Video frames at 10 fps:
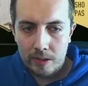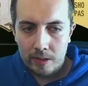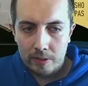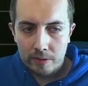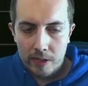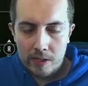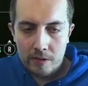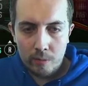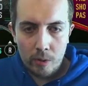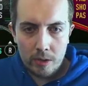
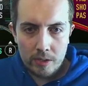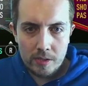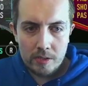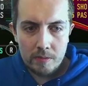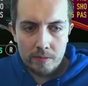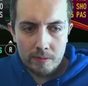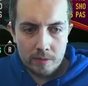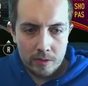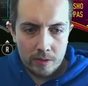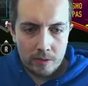Defensive-wise,
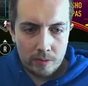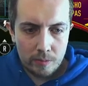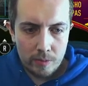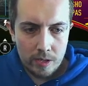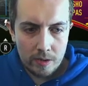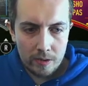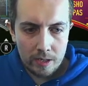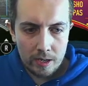we are going to